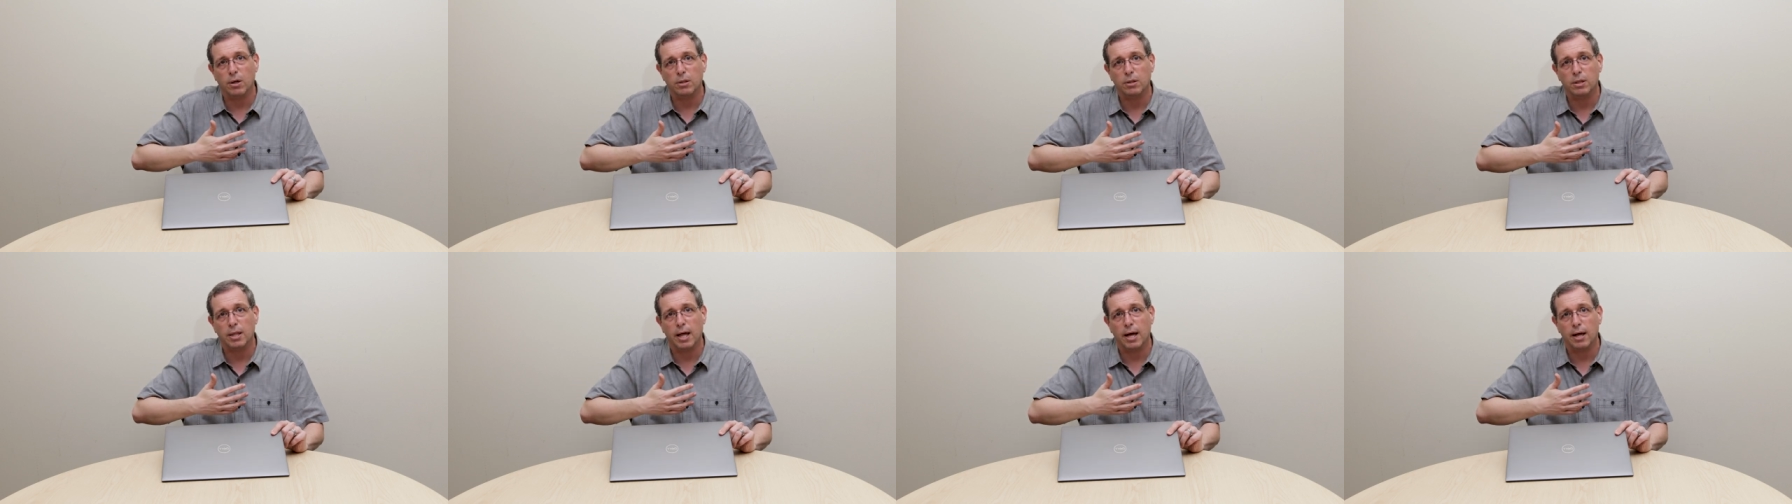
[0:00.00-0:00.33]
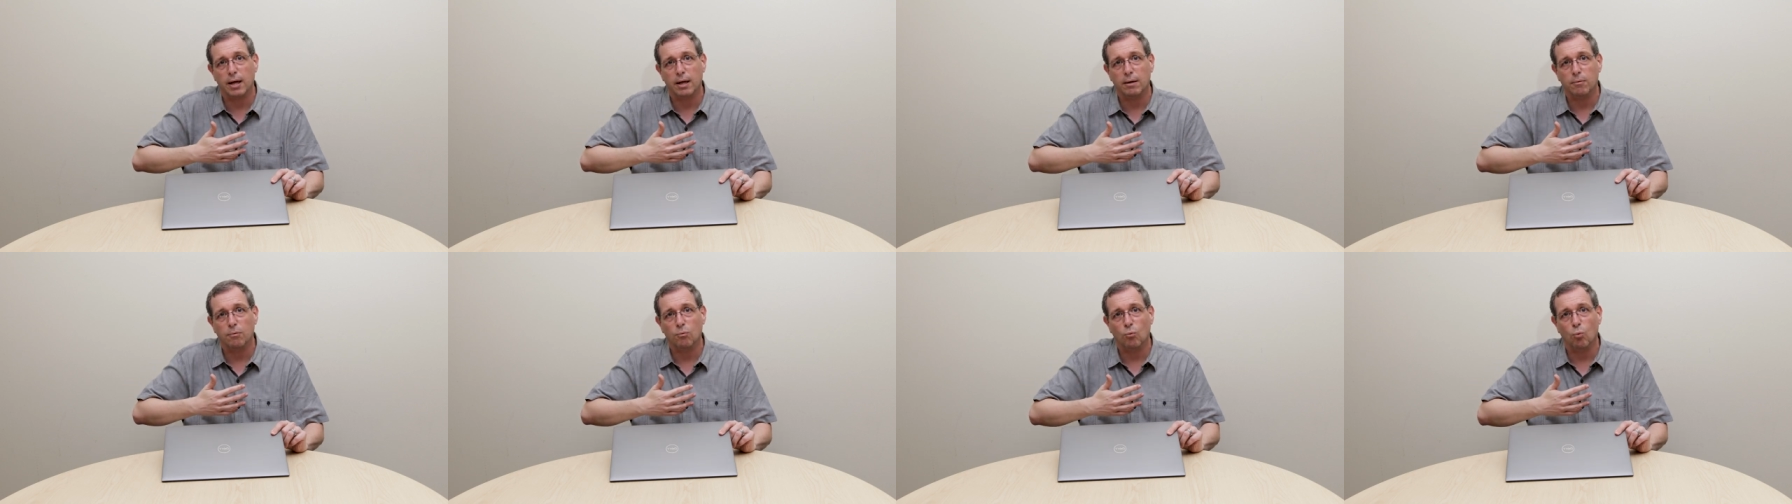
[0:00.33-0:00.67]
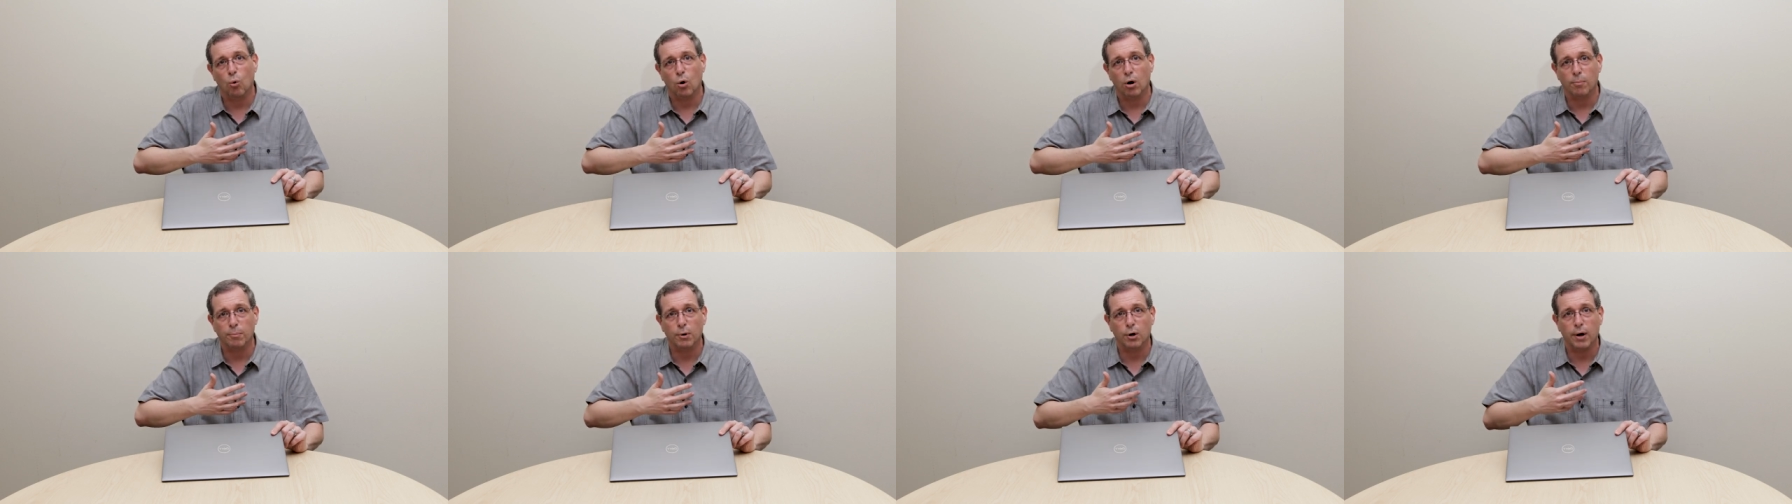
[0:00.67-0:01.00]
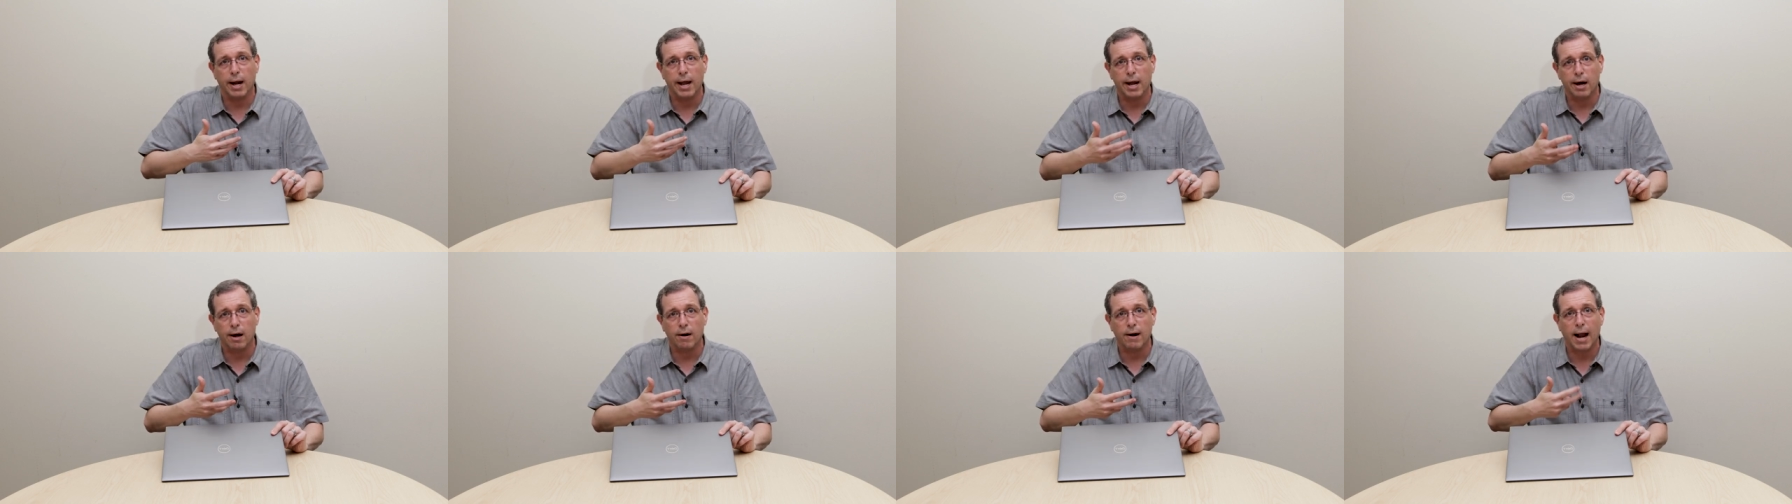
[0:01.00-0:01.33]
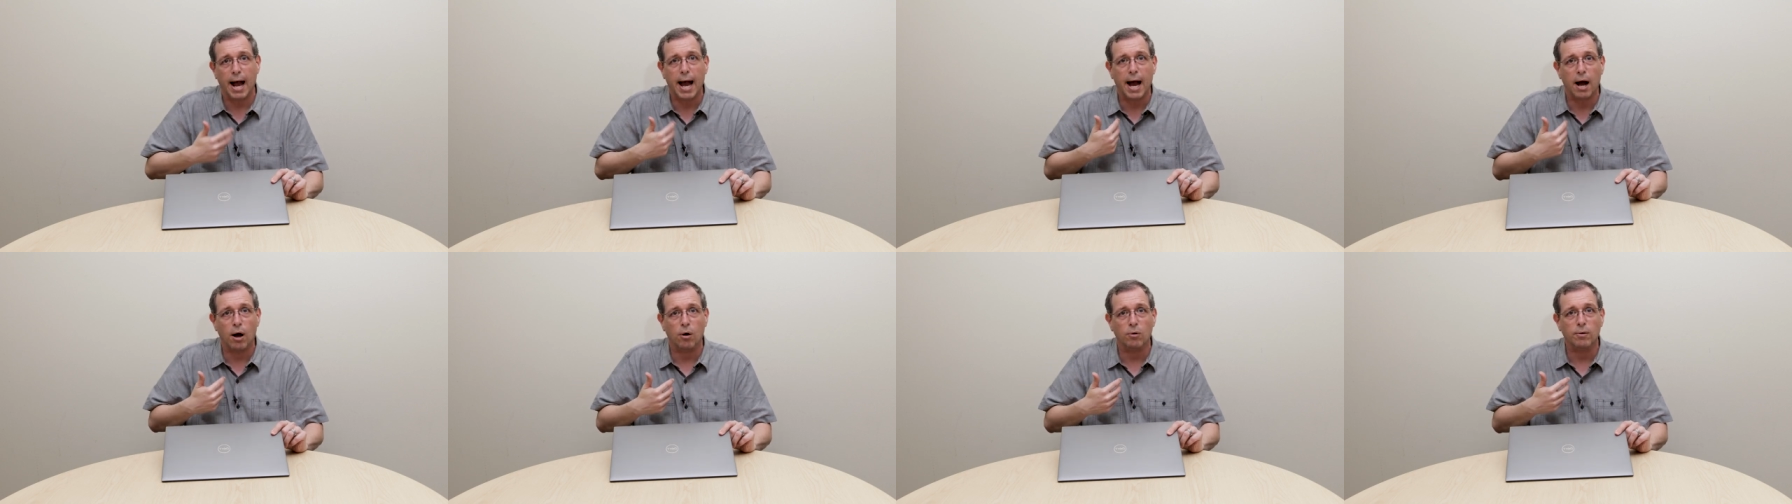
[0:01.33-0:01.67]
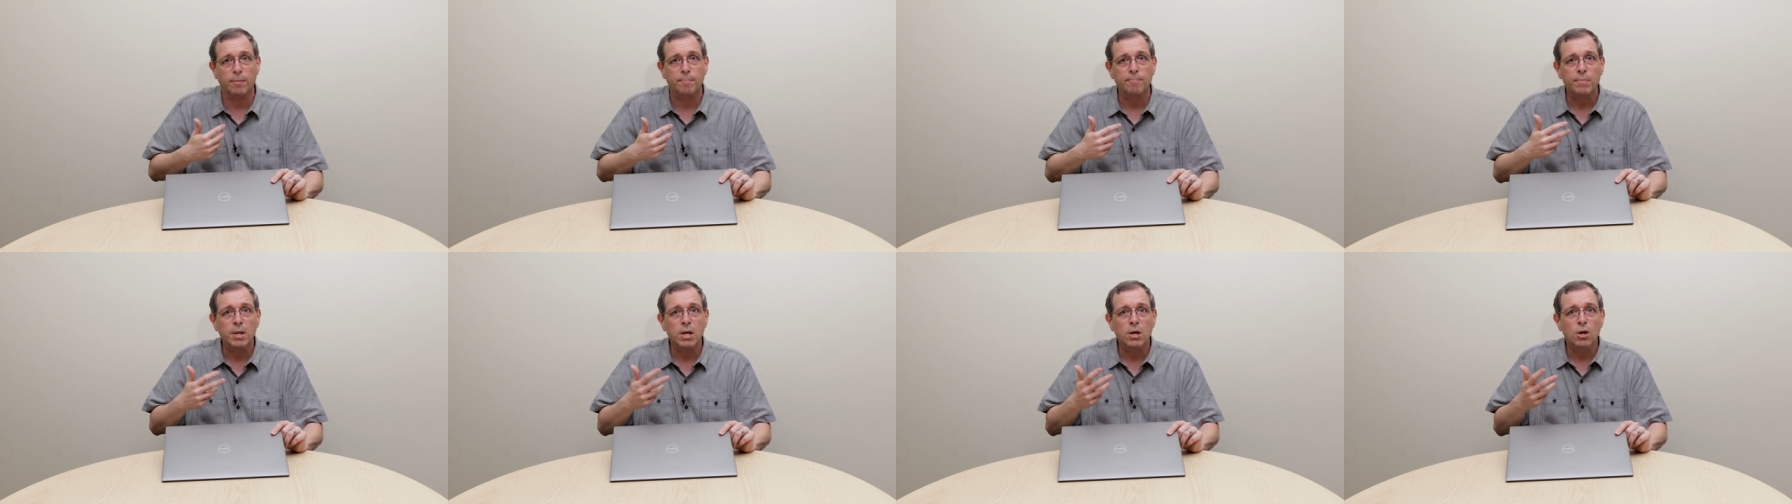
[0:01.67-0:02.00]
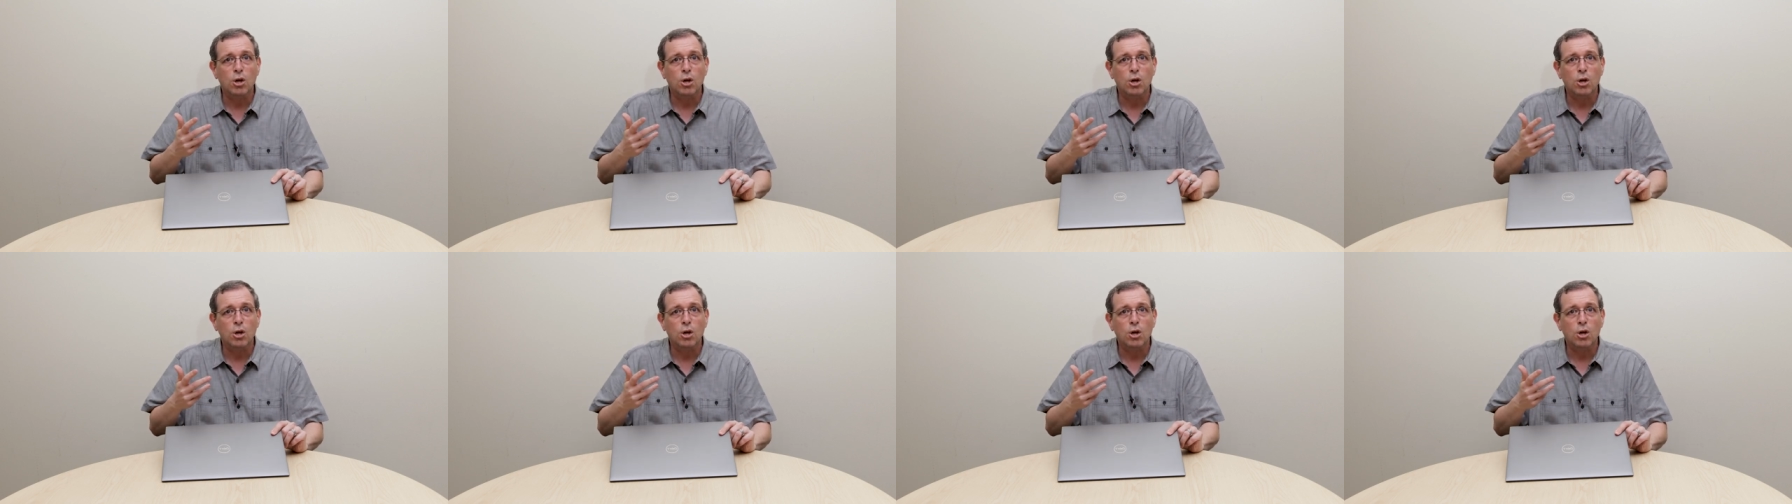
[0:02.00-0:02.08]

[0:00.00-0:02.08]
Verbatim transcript: the warmer air out.